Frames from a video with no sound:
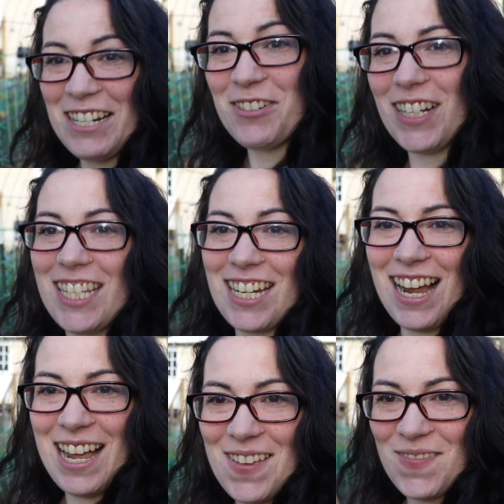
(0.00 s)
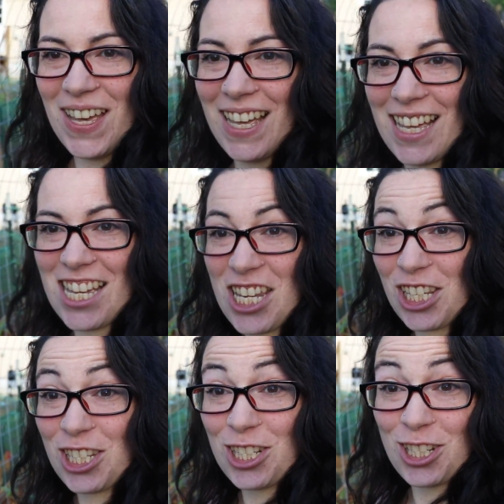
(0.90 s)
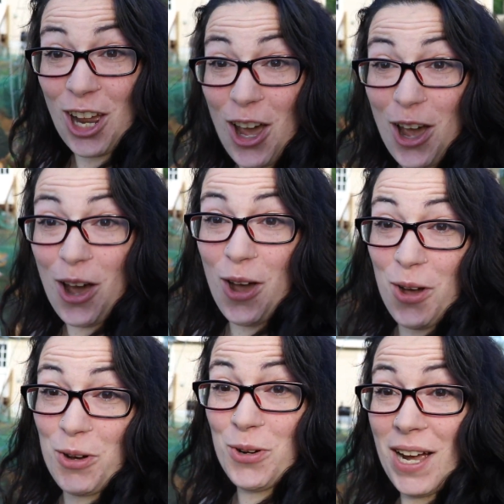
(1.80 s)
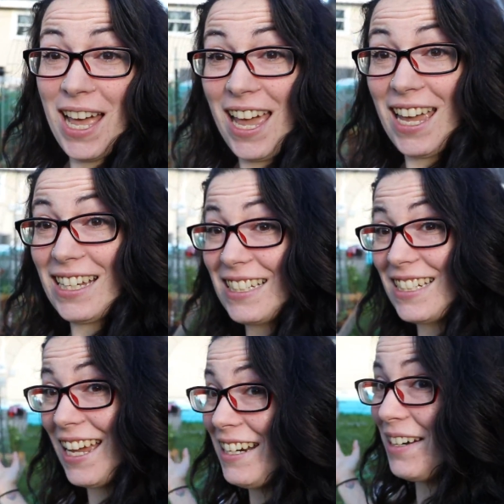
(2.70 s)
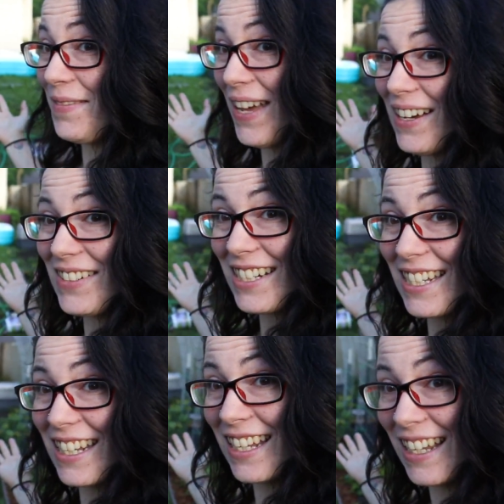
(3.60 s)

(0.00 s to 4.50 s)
which I'm so excited about.